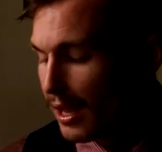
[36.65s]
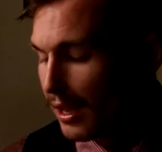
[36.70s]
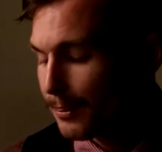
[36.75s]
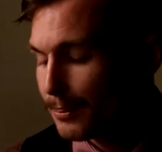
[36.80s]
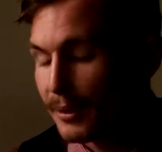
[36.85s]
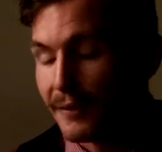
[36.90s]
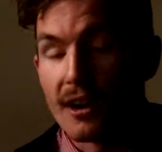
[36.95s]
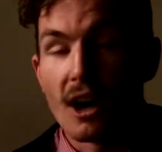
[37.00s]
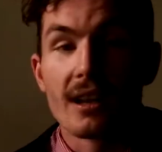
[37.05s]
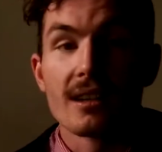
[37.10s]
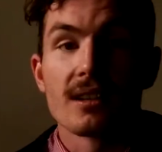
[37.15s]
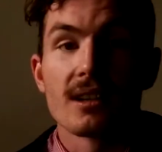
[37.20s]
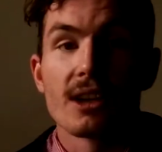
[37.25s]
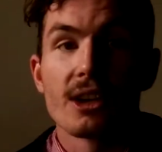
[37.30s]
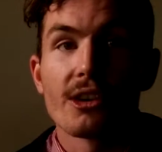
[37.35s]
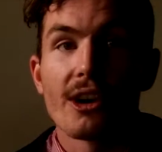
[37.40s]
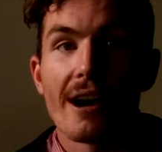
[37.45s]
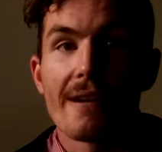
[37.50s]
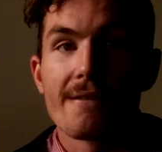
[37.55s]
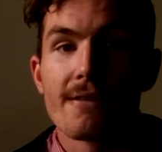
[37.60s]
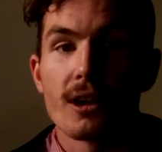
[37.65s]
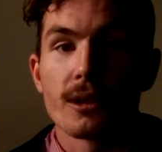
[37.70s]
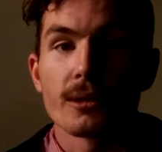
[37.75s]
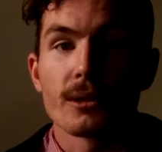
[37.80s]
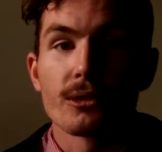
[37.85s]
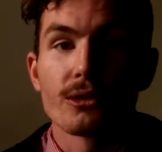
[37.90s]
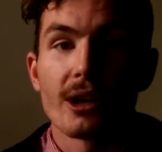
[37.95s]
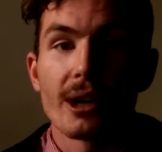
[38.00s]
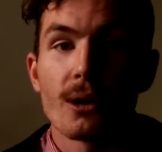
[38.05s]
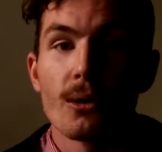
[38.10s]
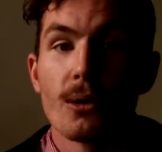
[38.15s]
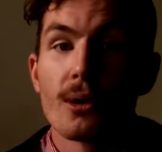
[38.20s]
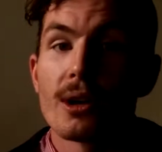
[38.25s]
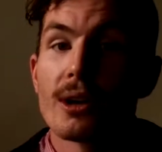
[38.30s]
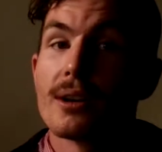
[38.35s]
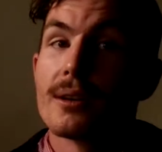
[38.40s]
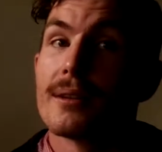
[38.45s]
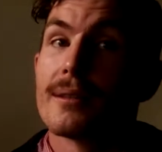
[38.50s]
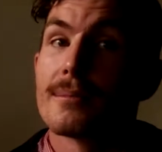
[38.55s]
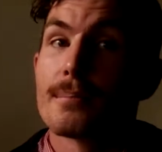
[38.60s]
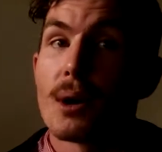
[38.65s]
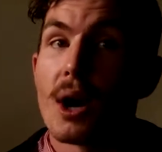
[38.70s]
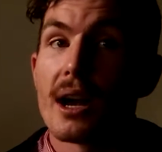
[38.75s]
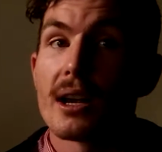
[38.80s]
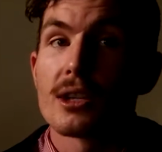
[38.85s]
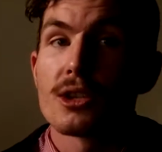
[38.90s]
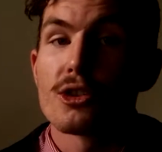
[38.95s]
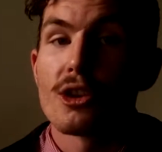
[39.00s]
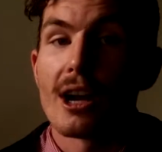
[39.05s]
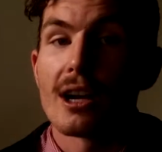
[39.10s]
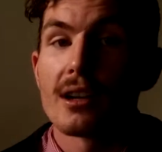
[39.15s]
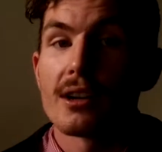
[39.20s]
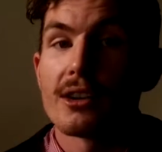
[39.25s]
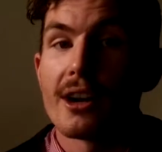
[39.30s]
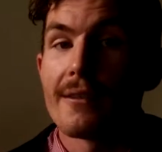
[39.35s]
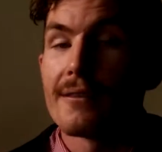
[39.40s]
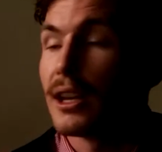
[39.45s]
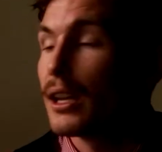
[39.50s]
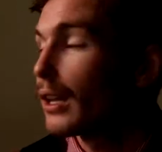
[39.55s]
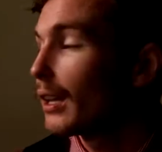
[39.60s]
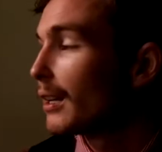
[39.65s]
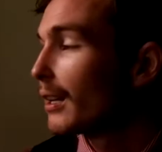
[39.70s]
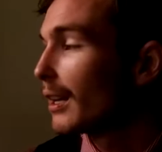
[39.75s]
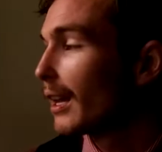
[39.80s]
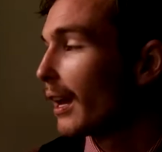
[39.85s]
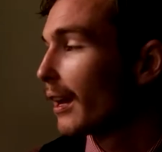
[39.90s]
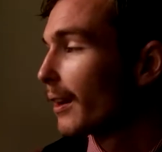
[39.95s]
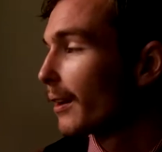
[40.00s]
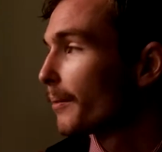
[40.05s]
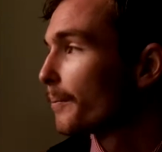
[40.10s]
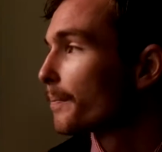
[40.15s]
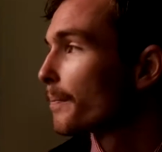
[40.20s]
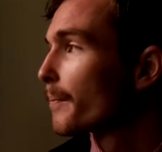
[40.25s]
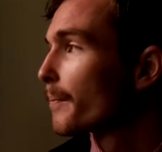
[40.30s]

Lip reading: provides it a great fossil record and biostratigraphic indicator.